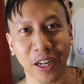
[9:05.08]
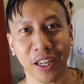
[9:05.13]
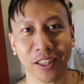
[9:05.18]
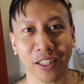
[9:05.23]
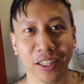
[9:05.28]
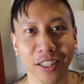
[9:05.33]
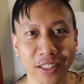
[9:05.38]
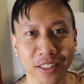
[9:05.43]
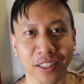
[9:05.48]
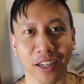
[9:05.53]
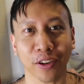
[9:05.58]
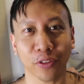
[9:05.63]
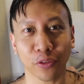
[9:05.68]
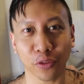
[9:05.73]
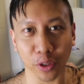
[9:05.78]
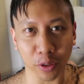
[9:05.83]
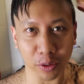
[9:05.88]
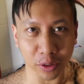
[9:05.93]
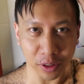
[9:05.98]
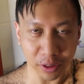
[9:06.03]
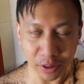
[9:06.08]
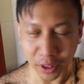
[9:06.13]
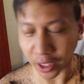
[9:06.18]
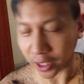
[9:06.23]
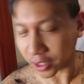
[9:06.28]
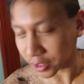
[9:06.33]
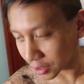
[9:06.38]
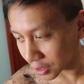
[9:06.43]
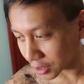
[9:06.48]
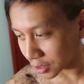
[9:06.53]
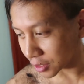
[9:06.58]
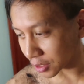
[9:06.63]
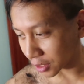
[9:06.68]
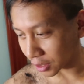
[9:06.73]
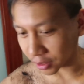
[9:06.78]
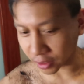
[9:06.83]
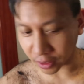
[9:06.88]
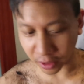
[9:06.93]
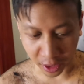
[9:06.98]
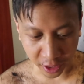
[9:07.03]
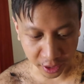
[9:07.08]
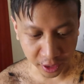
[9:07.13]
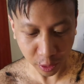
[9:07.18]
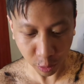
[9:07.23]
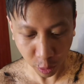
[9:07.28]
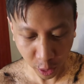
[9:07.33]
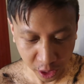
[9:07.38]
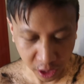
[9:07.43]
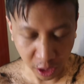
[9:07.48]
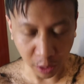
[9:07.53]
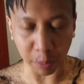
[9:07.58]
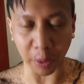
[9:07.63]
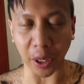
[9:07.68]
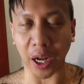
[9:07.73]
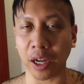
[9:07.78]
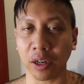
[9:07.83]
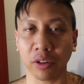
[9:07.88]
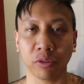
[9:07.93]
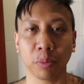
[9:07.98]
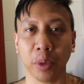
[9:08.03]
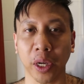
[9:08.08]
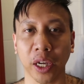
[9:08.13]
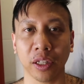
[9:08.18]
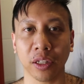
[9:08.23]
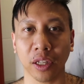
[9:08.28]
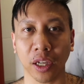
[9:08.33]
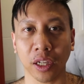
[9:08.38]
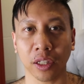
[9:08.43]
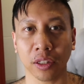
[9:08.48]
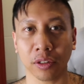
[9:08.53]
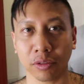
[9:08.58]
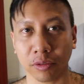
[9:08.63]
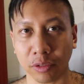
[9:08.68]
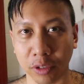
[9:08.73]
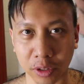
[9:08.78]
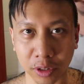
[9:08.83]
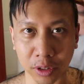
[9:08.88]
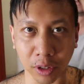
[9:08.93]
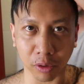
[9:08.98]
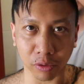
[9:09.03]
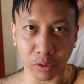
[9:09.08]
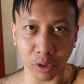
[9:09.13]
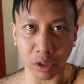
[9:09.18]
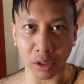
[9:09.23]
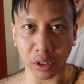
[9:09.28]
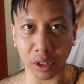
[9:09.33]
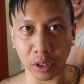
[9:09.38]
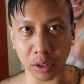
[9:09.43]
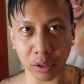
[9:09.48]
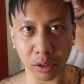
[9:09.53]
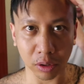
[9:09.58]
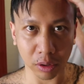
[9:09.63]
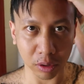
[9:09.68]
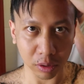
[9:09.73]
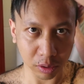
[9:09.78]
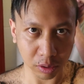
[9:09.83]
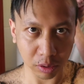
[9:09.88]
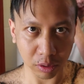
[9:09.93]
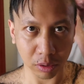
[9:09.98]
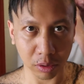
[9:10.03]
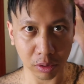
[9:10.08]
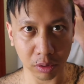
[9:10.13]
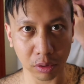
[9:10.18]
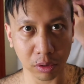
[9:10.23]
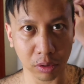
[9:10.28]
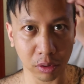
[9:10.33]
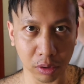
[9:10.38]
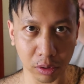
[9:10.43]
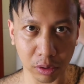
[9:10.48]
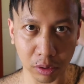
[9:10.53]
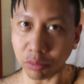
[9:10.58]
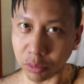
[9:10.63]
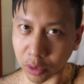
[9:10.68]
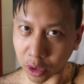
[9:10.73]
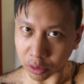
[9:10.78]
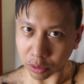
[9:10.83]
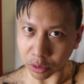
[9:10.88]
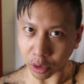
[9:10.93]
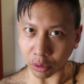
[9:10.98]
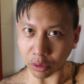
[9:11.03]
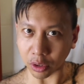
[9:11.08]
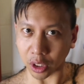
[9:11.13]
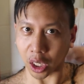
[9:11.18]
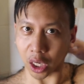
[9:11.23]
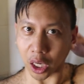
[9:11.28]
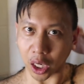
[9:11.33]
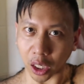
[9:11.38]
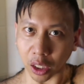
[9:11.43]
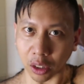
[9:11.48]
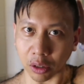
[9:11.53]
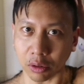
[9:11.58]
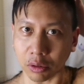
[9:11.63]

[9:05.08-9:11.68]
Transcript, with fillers: but at least I feel like decent. I can wake up out of bed and start vlogging. It looks funny. It looks okay.